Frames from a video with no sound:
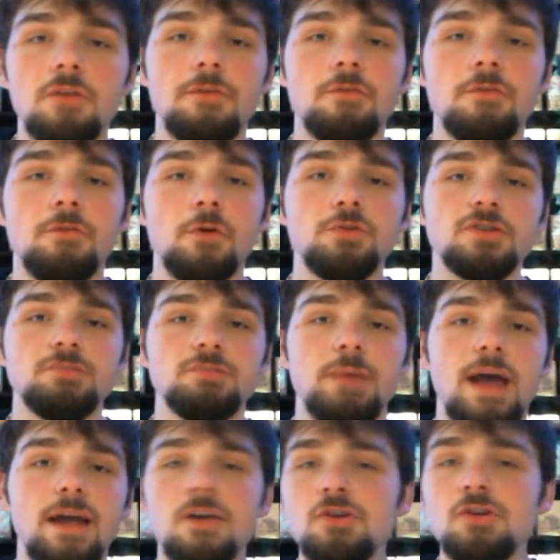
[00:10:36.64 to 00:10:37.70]
Vivid Voltage
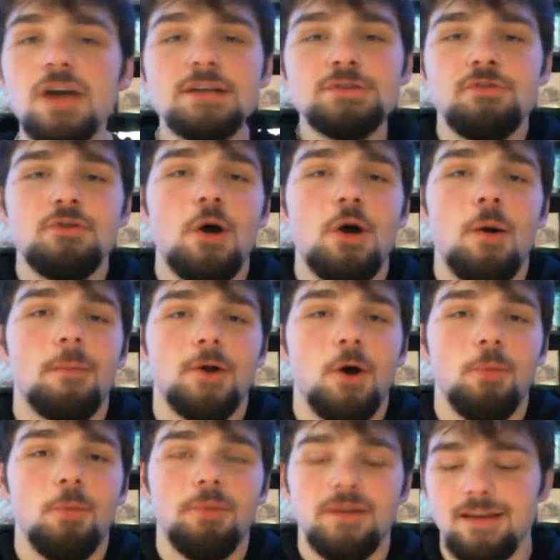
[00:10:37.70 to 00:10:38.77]
pack. You guys don't even know I'm going to
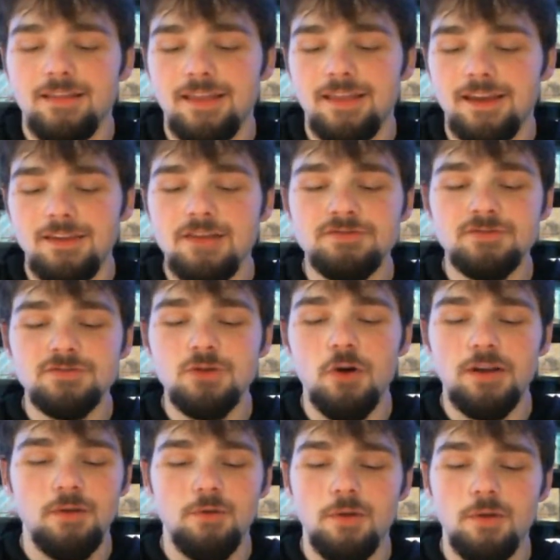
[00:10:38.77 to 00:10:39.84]
open. Like, you have no
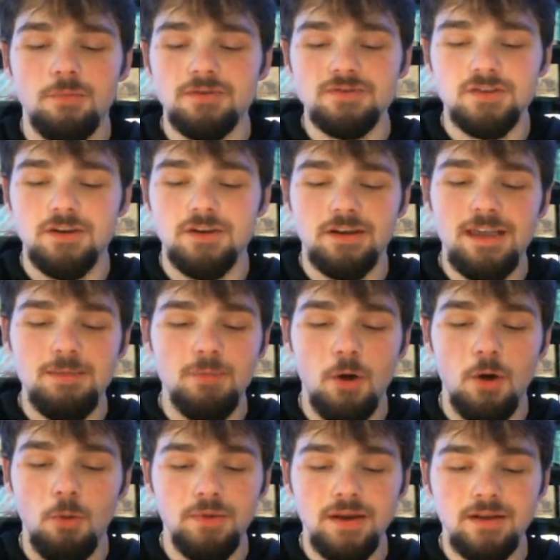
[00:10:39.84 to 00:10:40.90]
idea where I'm just going to keep
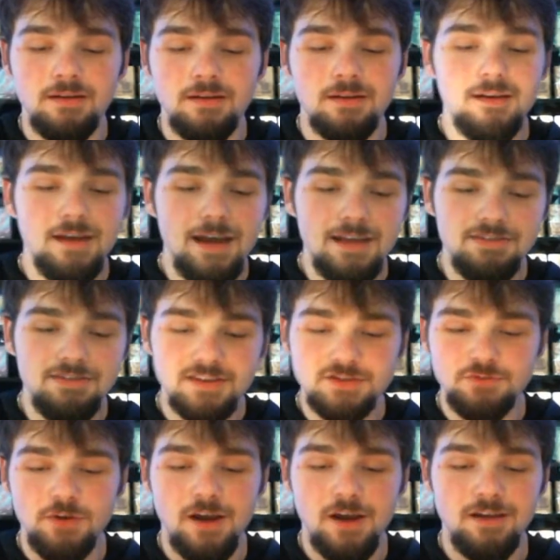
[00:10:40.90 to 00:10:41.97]
opening at this rate